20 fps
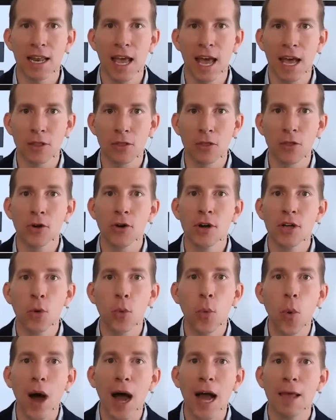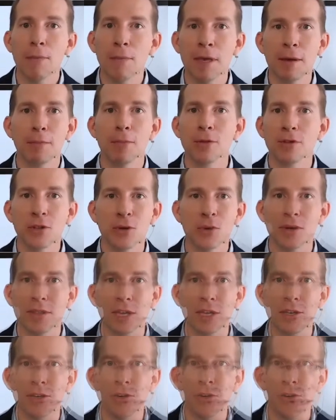at learning why people do what
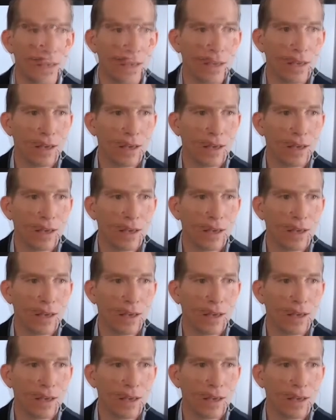they do.